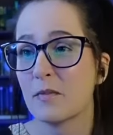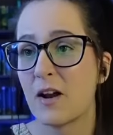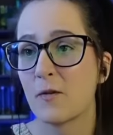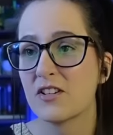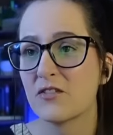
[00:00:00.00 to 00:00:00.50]
but
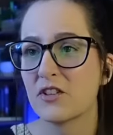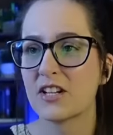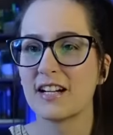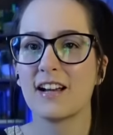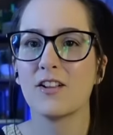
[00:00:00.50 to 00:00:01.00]
I wonder if they're
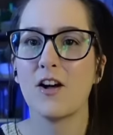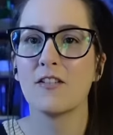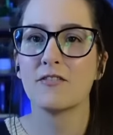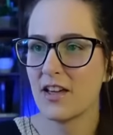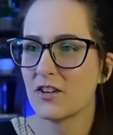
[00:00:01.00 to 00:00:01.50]
gonna kill
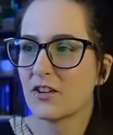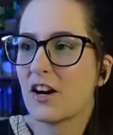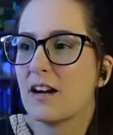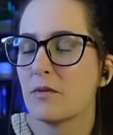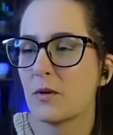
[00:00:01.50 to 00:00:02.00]
off Heather
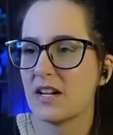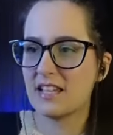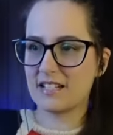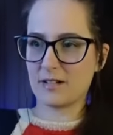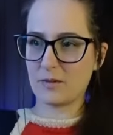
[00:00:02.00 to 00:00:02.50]
Graham the way they did